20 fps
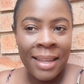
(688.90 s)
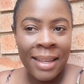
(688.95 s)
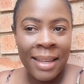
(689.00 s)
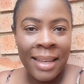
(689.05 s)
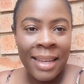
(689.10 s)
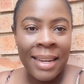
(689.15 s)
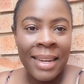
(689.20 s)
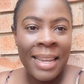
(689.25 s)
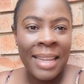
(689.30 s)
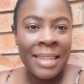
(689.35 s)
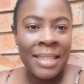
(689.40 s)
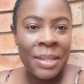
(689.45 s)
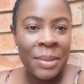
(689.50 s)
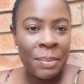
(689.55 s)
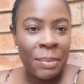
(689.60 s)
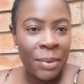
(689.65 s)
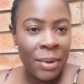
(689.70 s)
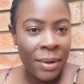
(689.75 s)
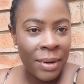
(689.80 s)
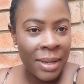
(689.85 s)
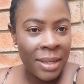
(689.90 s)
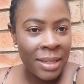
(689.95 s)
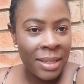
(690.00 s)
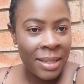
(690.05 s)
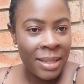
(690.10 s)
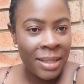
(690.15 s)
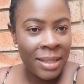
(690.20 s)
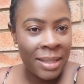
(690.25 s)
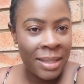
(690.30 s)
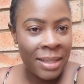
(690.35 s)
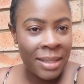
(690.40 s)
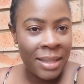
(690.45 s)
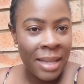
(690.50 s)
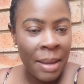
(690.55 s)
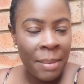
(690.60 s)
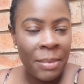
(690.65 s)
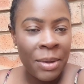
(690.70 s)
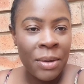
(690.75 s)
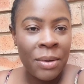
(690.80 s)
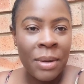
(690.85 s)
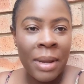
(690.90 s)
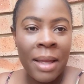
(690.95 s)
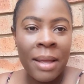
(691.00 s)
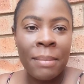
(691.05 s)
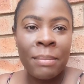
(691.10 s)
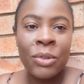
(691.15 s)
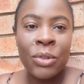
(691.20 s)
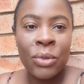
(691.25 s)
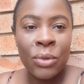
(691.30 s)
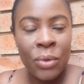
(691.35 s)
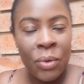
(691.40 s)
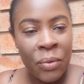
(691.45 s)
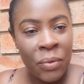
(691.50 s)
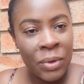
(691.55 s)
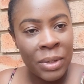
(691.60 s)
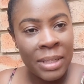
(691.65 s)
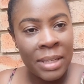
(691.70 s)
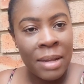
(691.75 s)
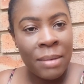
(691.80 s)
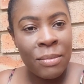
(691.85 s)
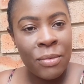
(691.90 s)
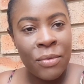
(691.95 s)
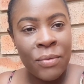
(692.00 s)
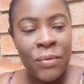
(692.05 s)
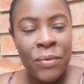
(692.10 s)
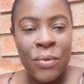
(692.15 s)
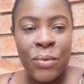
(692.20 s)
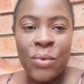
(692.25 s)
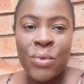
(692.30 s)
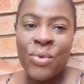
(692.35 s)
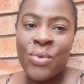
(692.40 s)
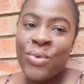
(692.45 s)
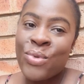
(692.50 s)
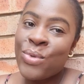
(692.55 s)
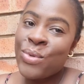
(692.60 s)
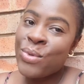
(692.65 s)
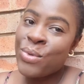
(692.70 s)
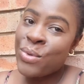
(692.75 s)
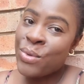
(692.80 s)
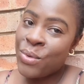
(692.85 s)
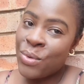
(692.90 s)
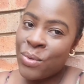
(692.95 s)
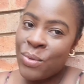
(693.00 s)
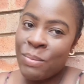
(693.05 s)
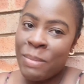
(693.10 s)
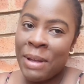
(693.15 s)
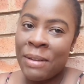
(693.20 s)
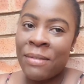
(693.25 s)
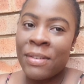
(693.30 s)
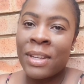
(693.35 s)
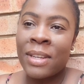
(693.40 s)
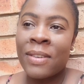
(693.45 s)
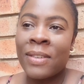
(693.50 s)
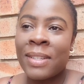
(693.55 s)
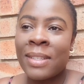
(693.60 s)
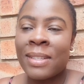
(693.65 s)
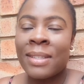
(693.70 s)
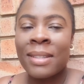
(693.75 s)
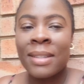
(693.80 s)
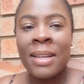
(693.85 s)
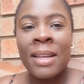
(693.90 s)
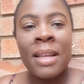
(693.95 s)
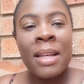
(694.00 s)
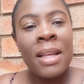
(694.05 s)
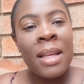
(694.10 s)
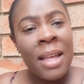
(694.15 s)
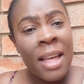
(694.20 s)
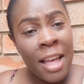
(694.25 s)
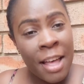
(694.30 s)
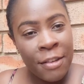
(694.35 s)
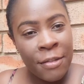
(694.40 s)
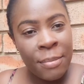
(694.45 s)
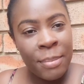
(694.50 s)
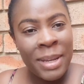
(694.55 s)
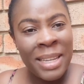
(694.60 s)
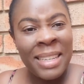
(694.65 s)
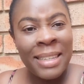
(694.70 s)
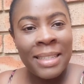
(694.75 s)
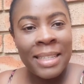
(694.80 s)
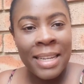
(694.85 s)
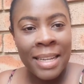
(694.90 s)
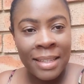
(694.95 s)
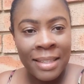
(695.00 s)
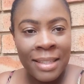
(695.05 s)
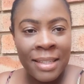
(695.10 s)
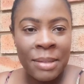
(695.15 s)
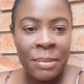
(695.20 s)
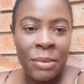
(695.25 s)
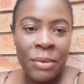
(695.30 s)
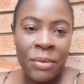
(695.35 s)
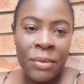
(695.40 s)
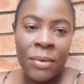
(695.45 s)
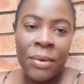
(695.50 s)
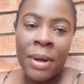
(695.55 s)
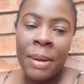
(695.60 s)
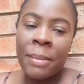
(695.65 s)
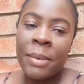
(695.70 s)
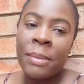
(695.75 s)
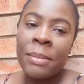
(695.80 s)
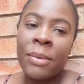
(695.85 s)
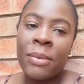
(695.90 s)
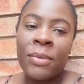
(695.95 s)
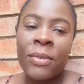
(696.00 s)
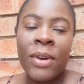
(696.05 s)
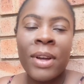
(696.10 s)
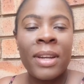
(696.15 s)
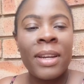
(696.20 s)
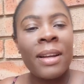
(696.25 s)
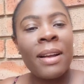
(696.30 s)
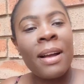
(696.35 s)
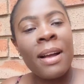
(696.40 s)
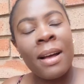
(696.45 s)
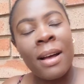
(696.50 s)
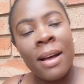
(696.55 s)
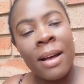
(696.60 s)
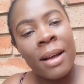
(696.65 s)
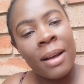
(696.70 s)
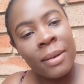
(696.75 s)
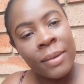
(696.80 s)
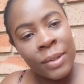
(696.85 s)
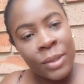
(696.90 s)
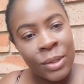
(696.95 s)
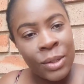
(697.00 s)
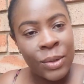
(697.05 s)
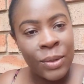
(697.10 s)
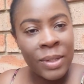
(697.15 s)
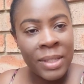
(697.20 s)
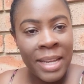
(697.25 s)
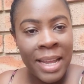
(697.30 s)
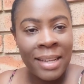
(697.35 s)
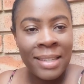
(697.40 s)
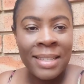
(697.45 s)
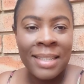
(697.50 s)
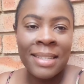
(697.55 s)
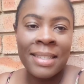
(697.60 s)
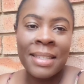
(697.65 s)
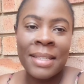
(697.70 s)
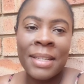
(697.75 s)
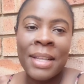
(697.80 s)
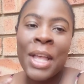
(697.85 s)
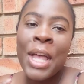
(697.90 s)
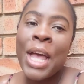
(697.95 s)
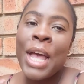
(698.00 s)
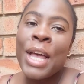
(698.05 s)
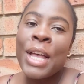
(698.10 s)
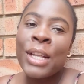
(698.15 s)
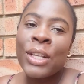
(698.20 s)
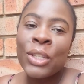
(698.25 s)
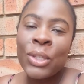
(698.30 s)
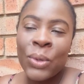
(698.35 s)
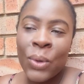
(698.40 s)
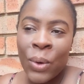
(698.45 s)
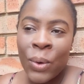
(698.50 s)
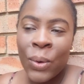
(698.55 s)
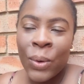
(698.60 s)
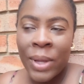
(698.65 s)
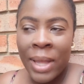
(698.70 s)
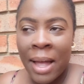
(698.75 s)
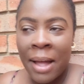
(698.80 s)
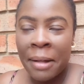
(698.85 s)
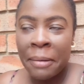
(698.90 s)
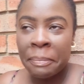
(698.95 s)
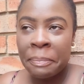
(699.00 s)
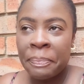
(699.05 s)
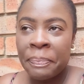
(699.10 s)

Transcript: an experience i mean i'm sure for some of you through my videos i've been in taxis before i mean before i had a car I used to use taxis so yeah